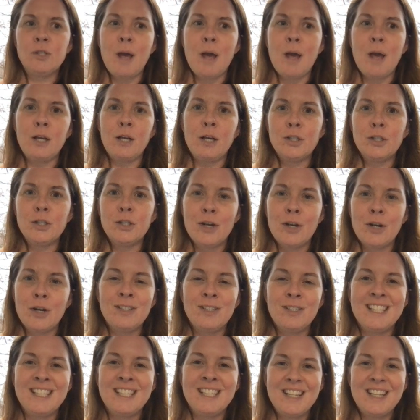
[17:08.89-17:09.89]

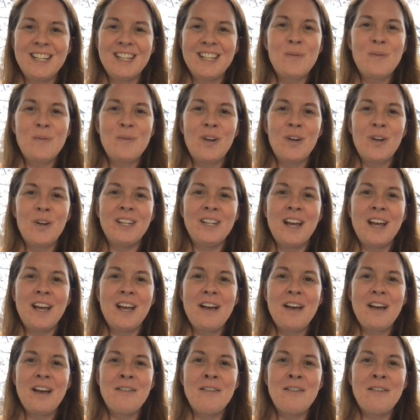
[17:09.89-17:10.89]
milestones in the world
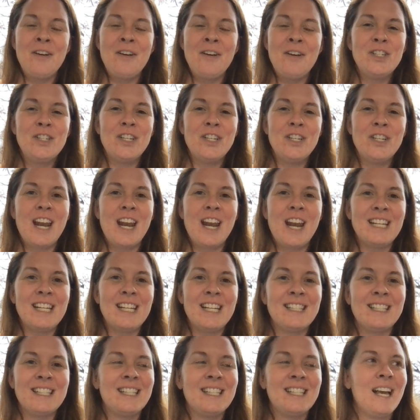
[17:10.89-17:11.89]
of
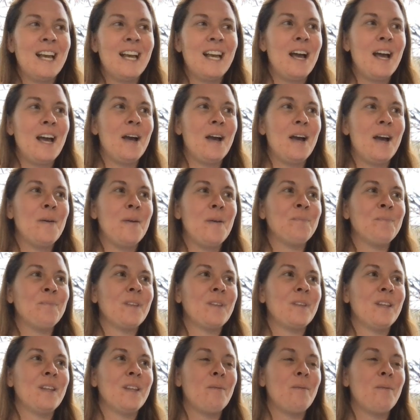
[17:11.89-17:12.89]
genetics
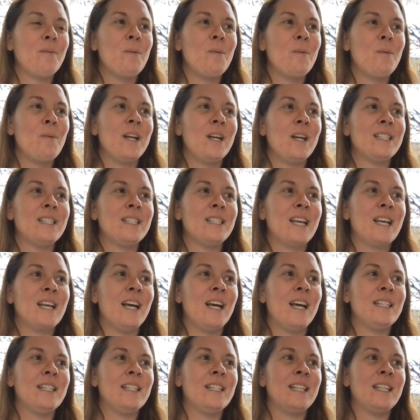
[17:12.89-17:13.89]
that we want to
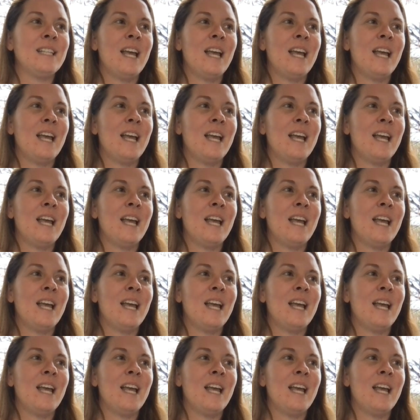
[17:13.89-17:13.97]
discuss,